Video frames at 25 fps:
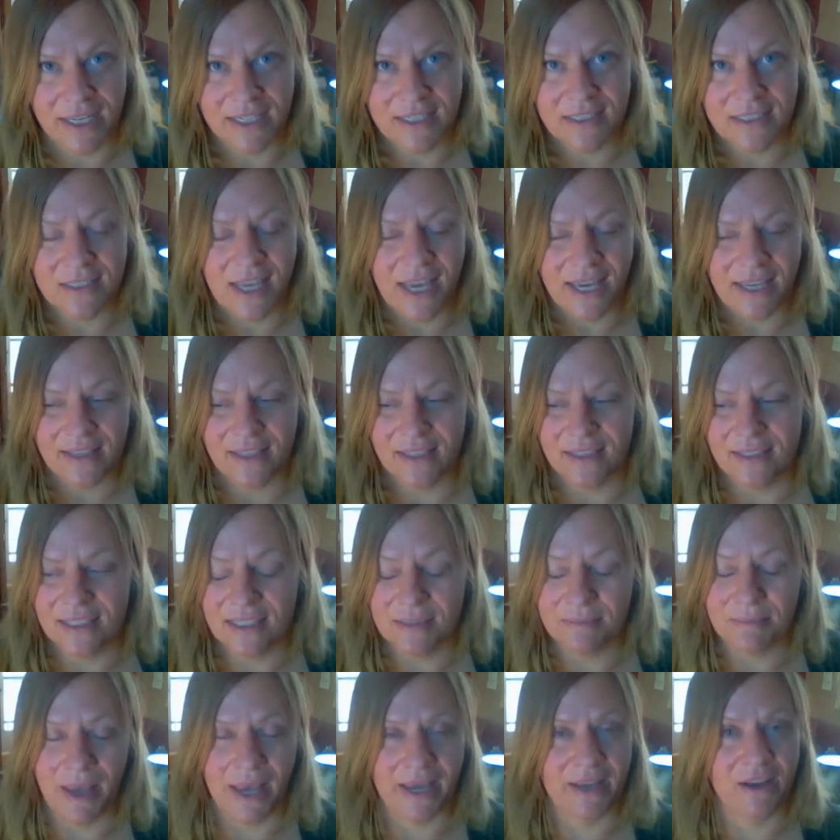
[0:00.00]
It's like this
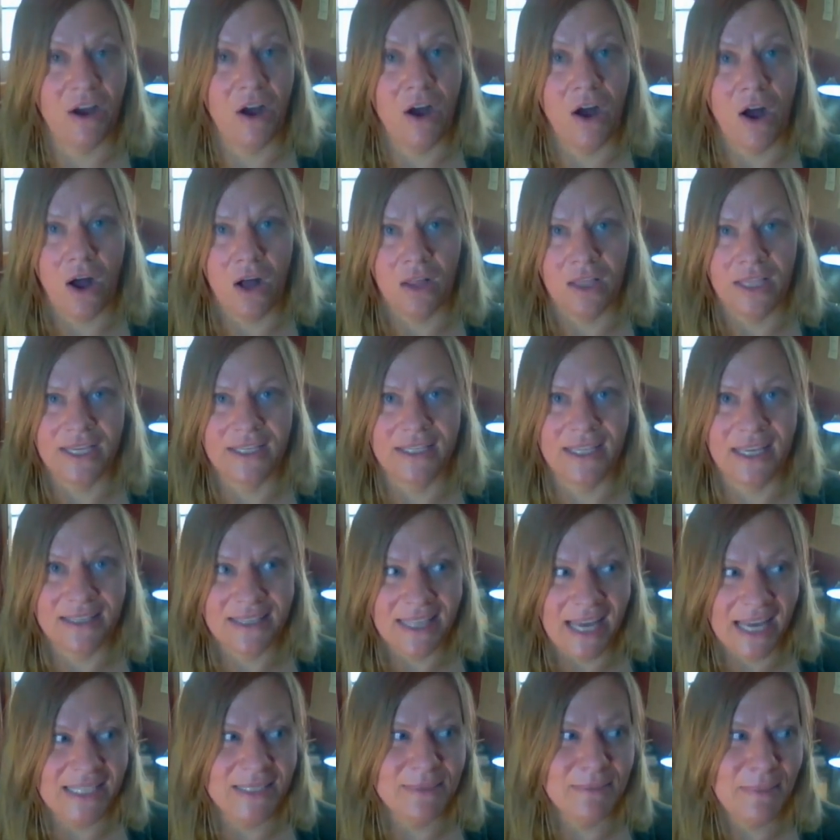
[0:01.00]
is my calling.
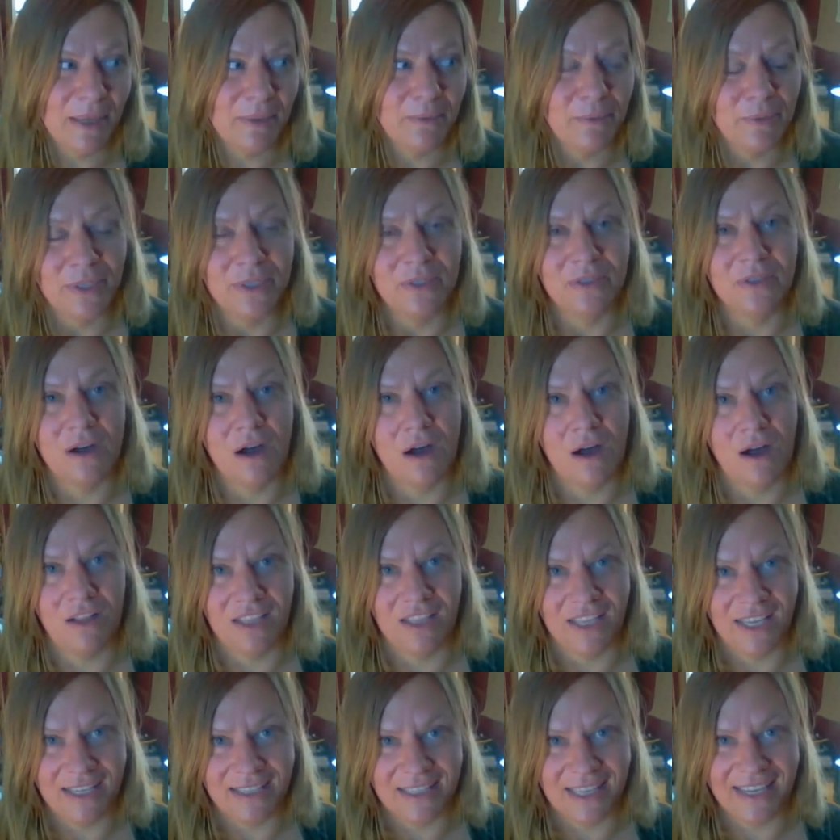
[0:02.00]
Like that's my real calling.